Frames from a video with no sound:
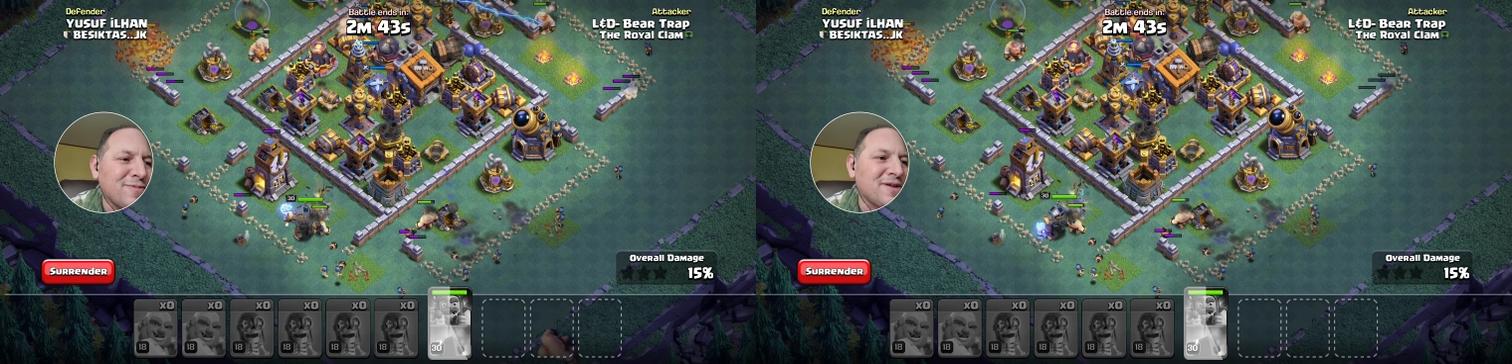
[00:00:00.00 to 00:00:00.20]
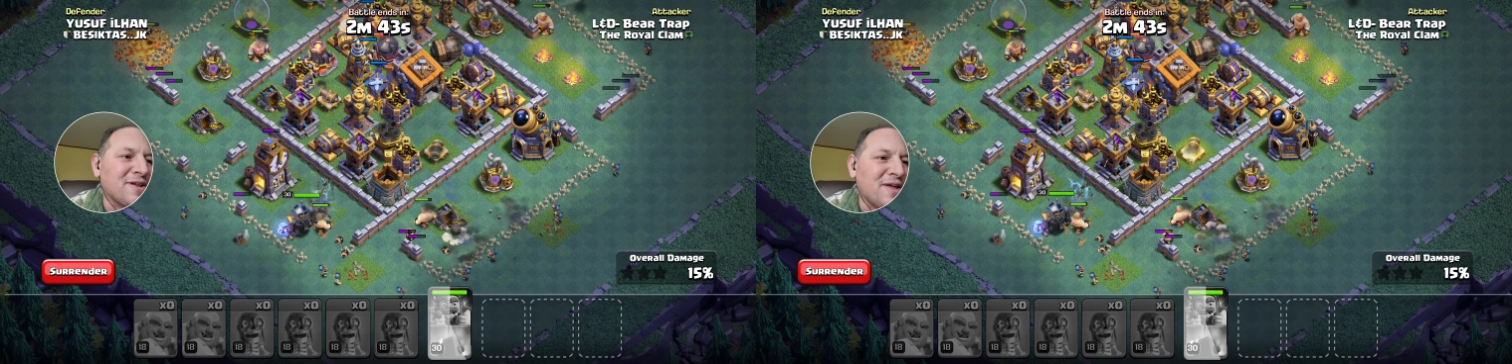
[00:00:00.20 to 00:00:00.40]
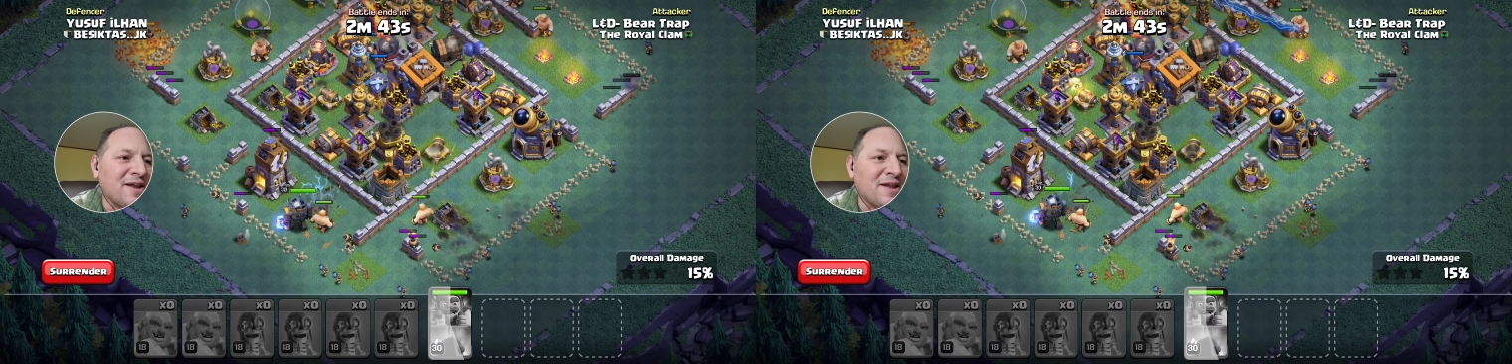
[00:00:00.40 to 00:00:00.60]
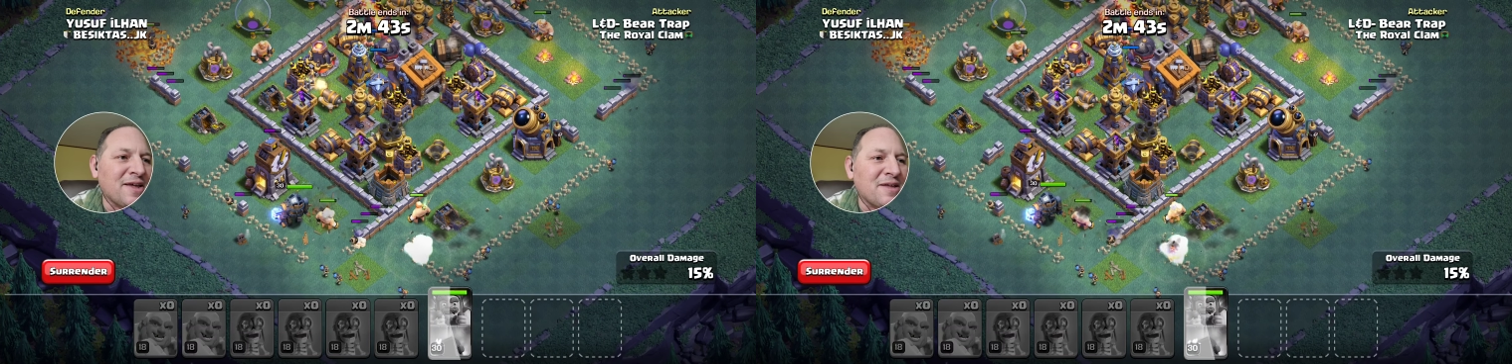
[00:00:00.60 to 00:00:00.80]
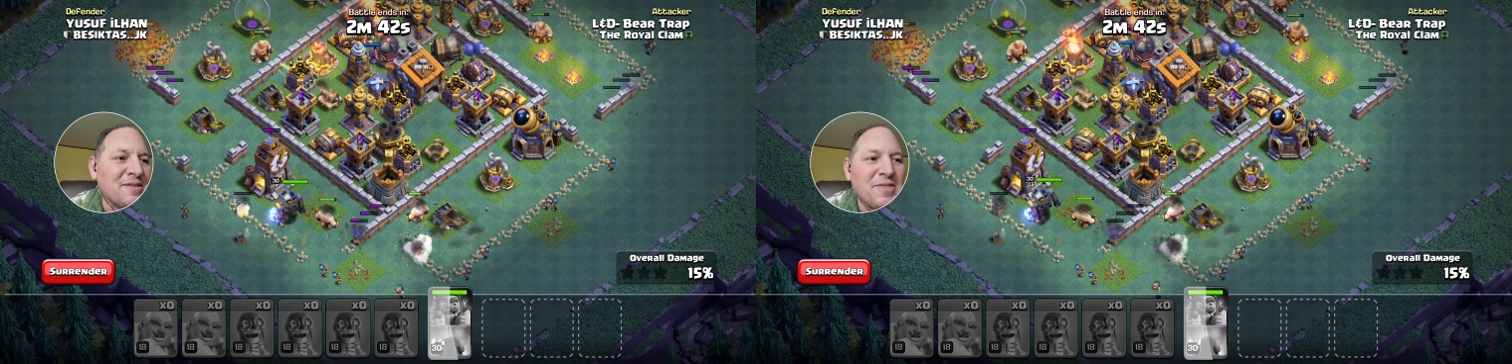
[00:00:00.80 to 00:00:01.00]
and I, I
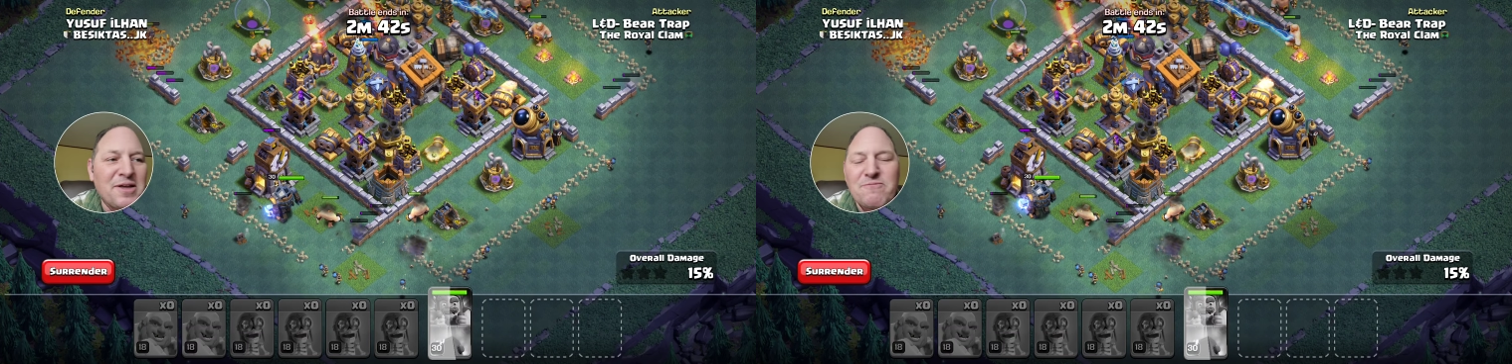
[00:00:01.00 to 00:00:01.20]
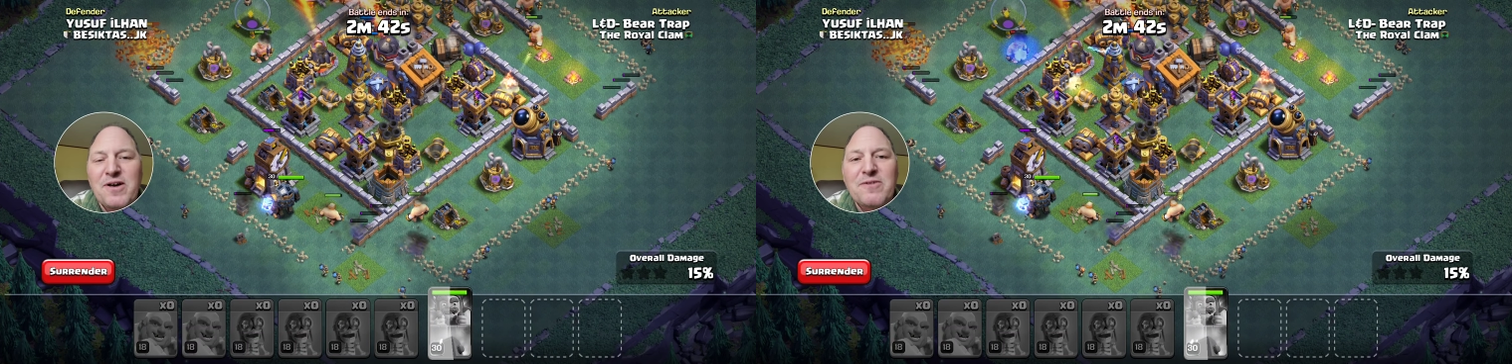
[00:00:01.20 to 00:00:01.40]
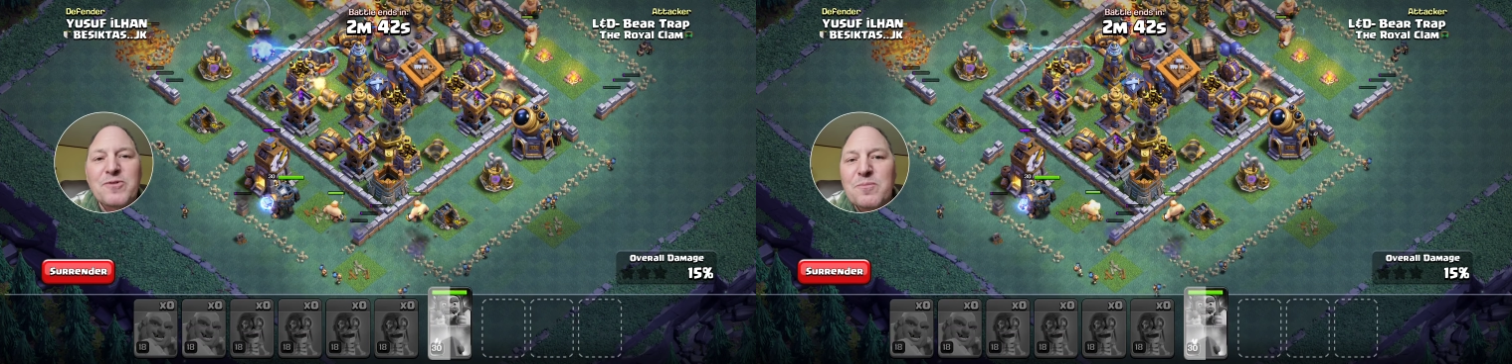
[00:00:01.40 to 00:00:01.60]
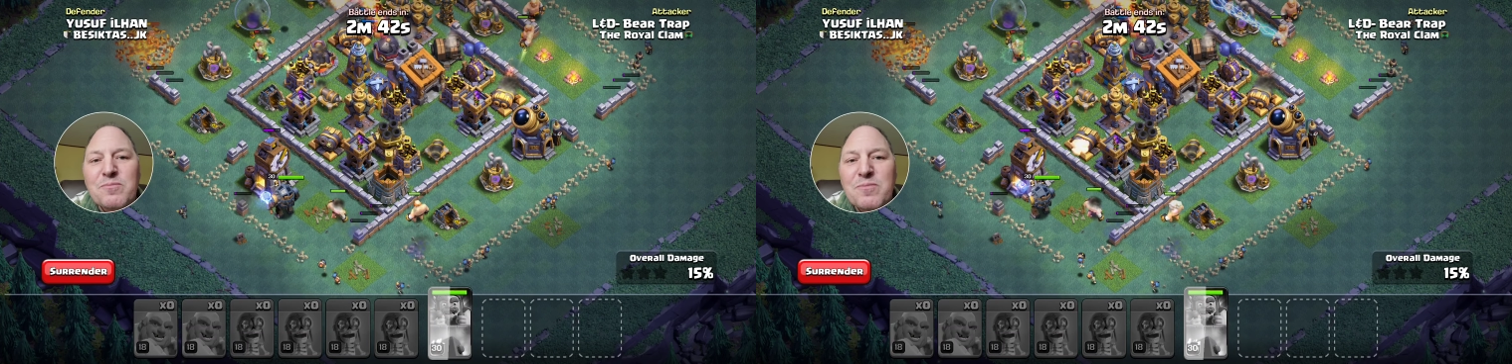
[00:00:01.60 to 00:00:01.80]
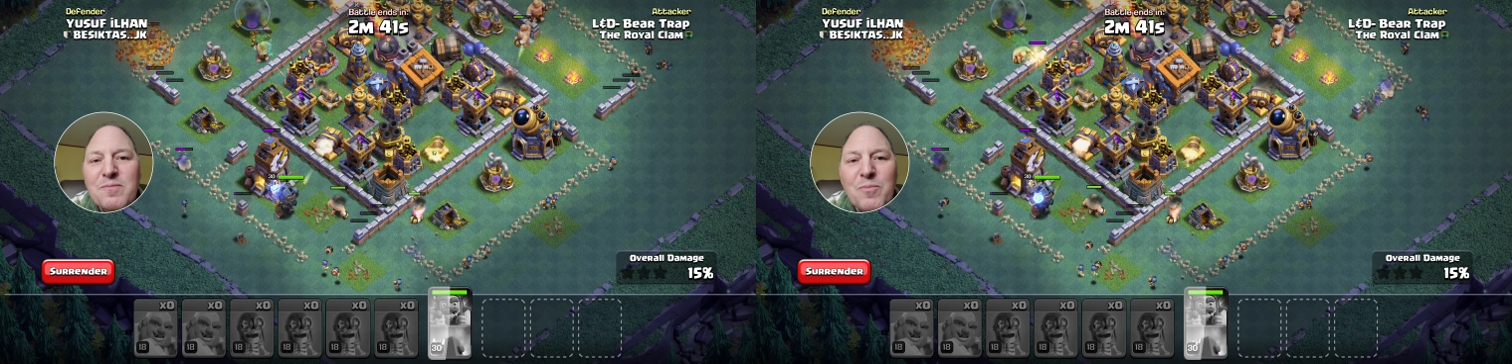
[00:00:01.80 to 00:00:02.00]
get like 500
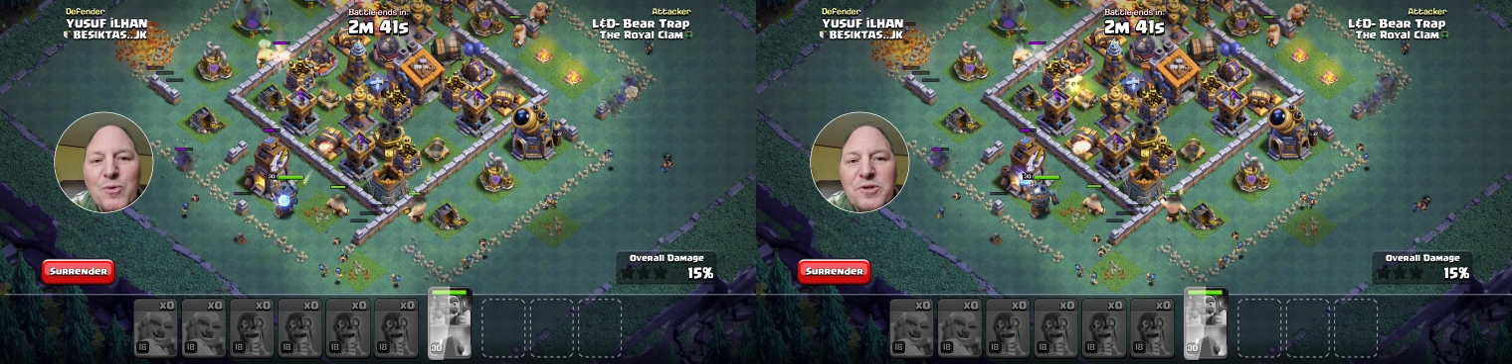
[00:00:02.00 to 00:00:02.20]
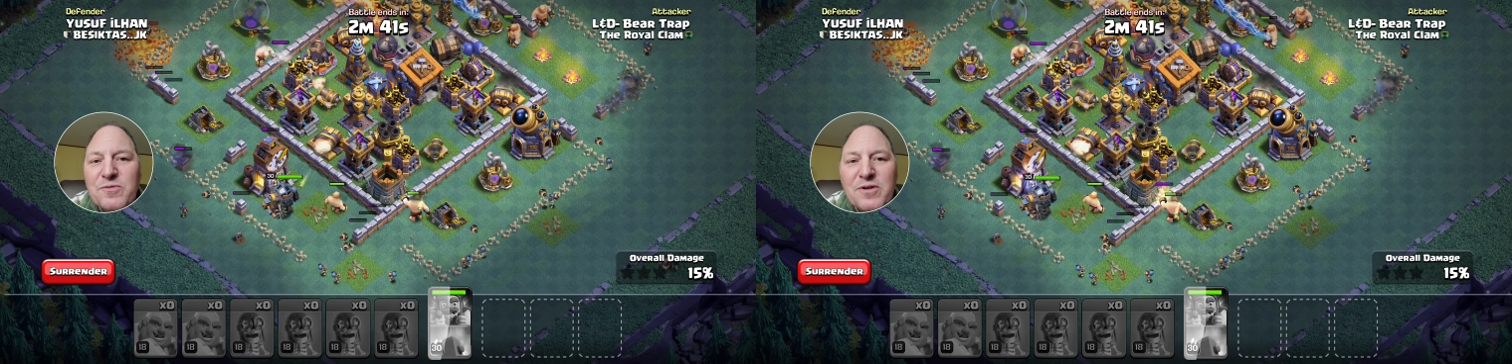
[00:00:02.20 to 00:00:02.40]
points